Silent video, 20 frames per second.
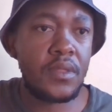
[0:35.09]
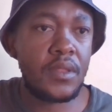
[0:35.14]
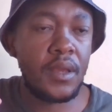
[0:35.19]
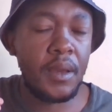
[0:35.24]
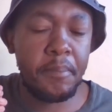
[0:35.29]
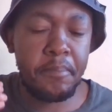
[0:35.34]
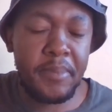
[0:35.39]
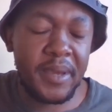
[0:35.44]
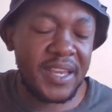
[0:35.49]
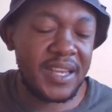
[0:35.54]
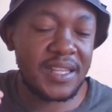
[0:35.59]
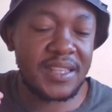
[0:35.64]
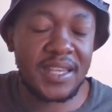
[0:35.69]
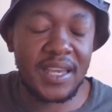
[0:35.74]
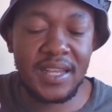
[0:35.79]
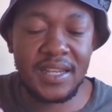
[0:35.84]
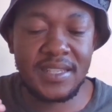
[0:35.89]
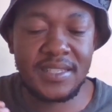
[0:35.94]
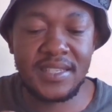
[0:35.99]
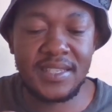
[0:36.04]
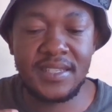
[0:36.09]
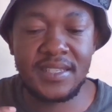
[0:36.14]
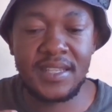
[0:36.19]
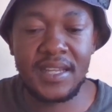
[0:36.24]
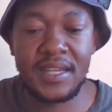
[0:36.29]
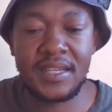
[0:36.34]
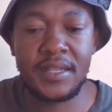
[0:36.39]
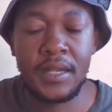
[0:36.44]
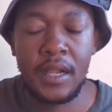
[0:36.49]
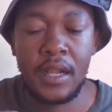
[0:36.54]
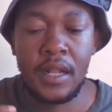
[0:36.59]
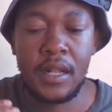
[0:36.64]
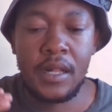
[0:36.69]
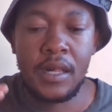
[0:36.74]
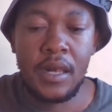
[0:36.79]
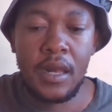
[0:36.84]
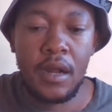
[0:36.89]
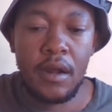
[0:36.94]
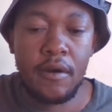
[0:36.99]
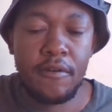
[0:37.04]
Bheki Cele says that
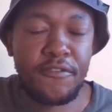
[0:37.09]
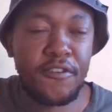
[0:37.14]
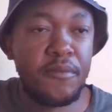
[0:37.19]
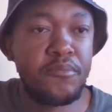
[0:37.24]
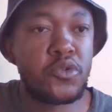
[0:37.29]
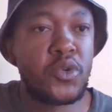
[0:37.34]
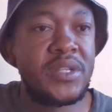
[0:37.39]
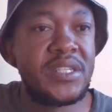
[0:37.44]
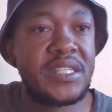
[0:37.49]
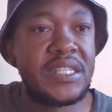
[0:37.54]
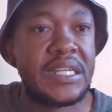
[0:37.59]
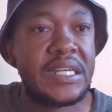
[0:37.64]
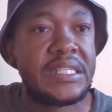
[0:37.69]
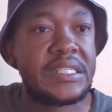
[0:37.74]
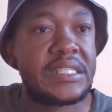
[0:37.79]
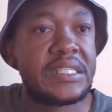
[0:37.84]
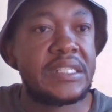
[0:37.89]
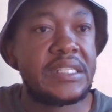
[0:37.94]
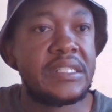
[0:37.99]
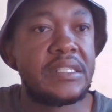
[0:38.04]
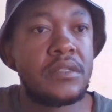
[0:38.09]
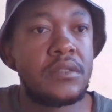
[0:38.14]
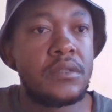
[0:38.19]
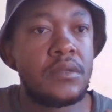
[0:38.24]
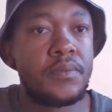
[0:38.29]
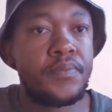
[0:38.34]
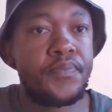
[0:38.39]
from 2019